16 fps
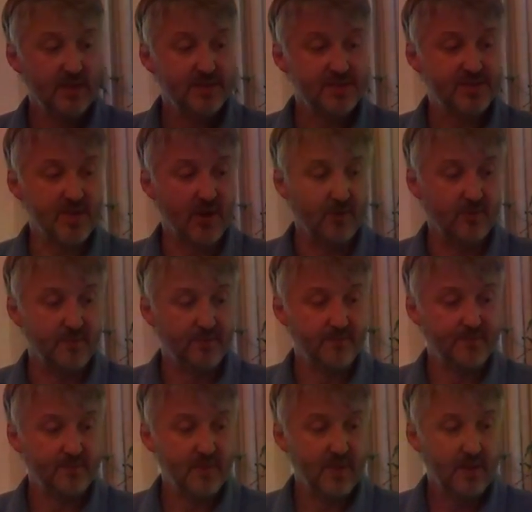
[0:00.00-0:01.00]
So,
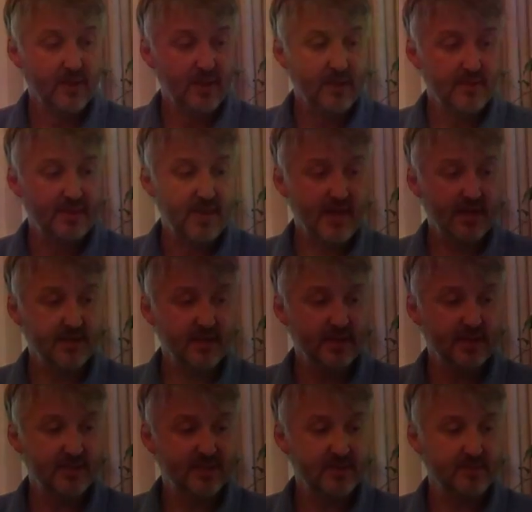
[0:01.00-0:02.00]
that
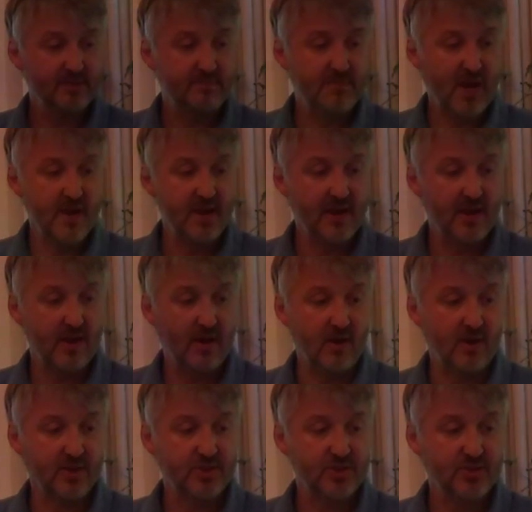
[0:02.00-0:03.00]
is by and
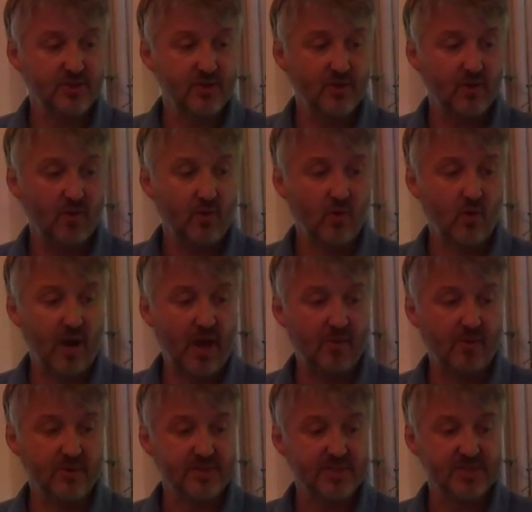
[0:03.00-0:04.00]
large all
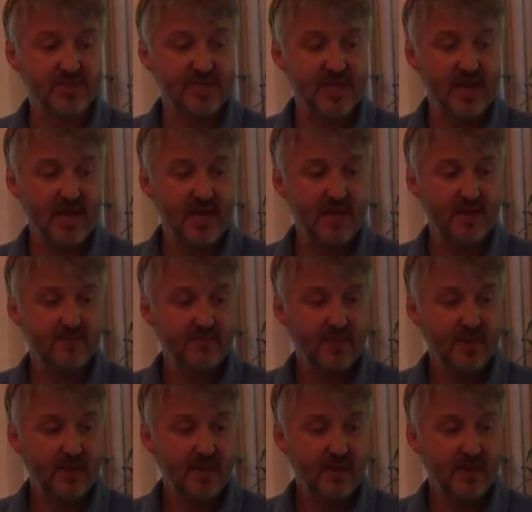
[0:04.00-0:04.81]
I want to say.